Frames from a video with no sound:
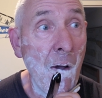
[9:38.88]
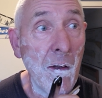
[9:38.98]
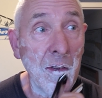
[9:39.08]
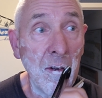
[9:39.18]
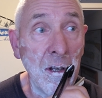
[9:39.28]

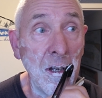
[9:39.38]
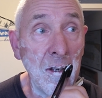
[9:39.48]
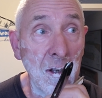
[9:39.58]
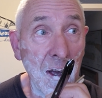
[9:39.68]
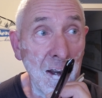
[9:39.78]
It's only an
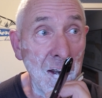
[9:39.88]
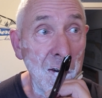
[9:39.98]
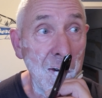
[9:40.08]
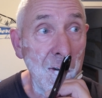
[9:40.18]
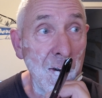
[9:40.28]
indicator.
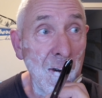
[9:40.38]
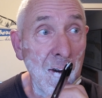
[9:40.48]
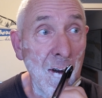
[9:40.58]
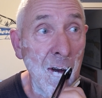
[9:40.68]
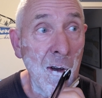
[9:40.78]

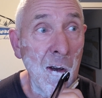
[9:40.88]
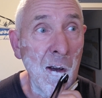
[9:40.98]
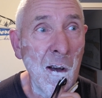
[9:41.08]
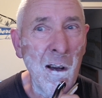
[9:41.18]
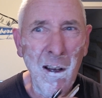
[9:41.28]

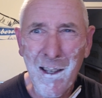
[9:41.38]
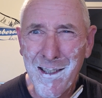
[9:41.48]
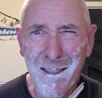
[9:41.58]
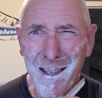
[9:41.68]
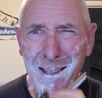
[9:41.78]

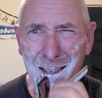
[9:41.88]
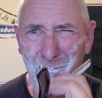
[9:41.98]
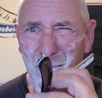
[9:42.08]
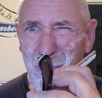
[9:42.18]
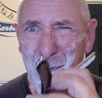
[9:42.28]
This is
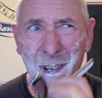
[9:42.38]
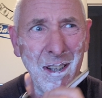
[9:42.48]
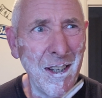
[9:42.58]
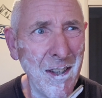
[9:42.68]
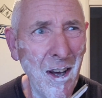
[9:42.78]

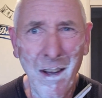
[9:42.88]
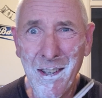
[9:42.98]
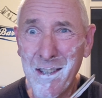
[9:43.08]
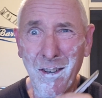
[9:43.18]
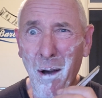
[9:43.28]
really nice.
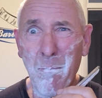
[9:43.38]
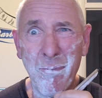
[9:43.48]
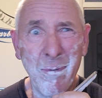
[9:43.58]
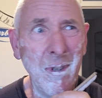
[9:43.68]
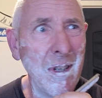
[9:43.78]
This has got a
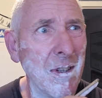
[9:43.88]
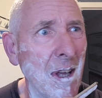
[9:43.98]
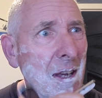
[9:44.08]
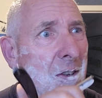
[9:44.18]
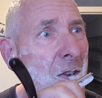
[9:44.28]
brilliant
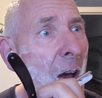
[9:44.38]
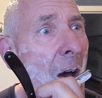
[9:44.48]
edge.